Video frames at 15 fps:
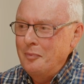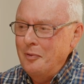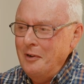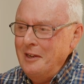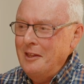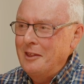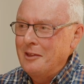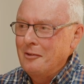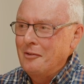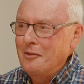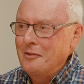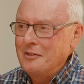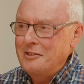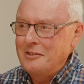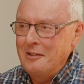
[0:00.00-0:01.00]

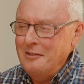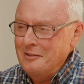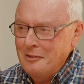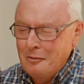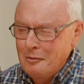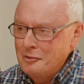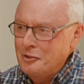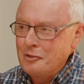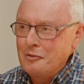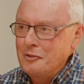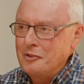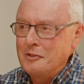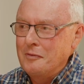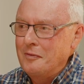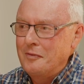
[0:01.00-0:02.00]
pre-thought and all
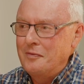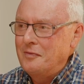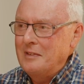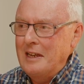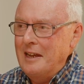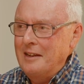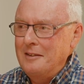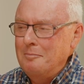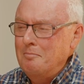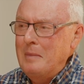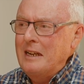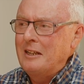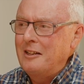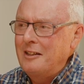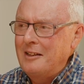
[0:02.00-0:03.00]
sorts of
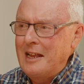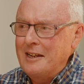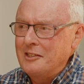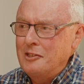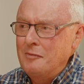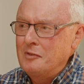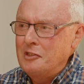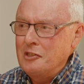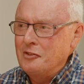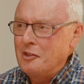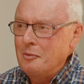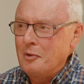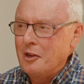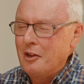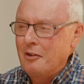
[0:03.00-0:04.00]
mental activities
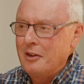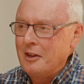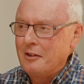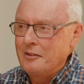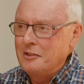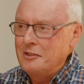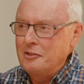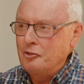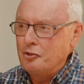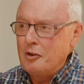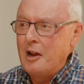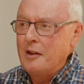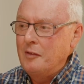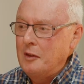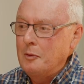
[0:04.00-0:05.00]
that were going on to
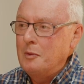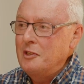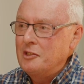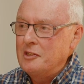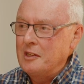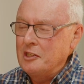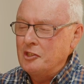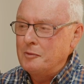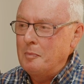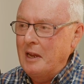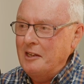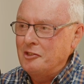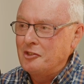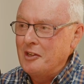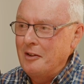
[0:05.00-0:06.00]
drive you into this
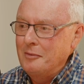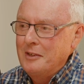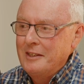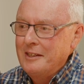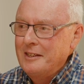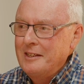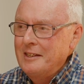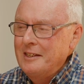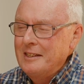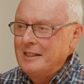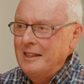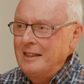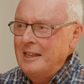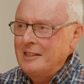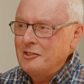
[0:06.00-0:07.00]
space. So
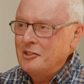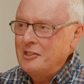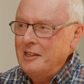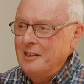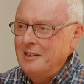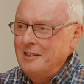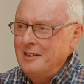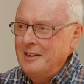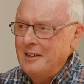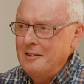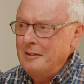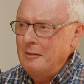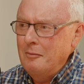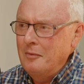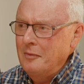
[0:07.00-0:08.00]
let's see,
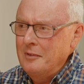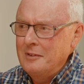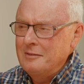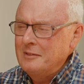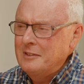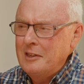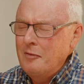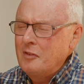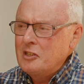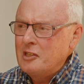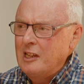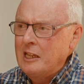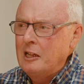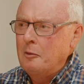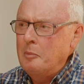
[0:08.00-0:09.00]
give
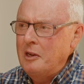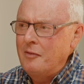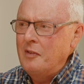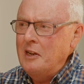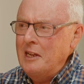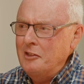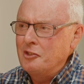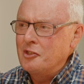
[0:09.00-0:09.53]
us a little bit of an